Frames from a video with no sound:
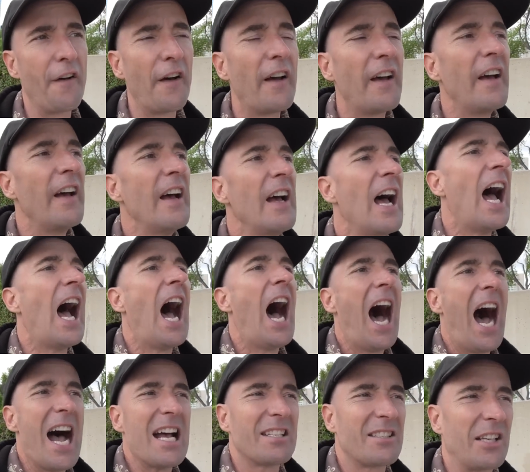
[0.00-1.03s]

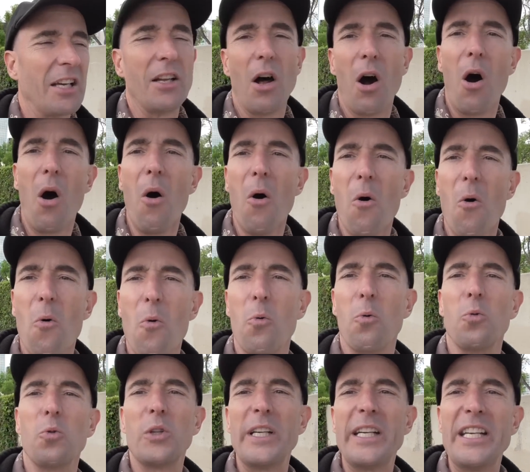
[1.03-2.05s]
I said,
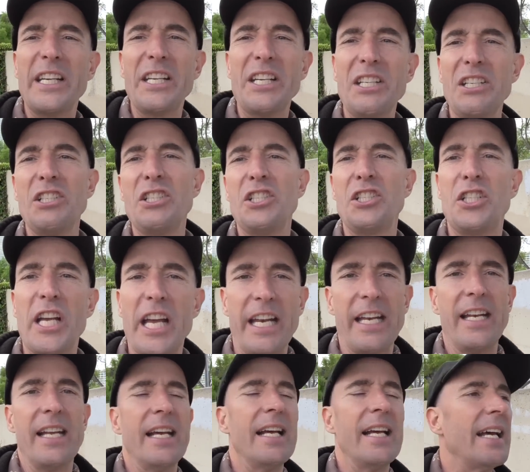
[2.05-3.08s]
holy shit,
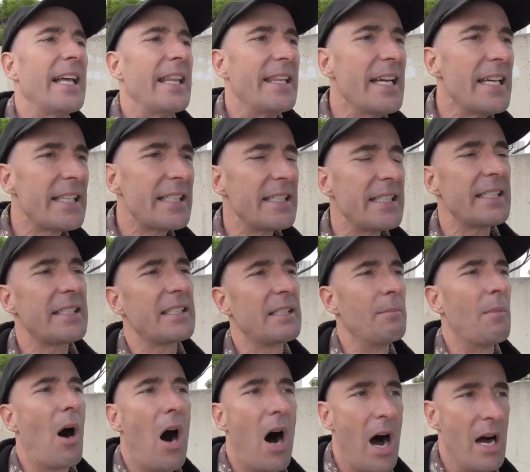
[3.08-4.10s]
this is
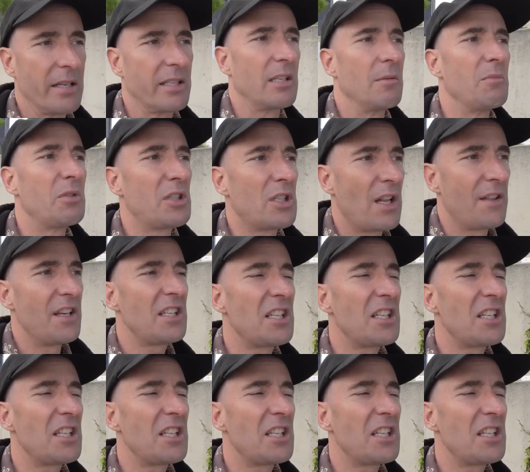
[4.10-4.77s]
some awesome stuff.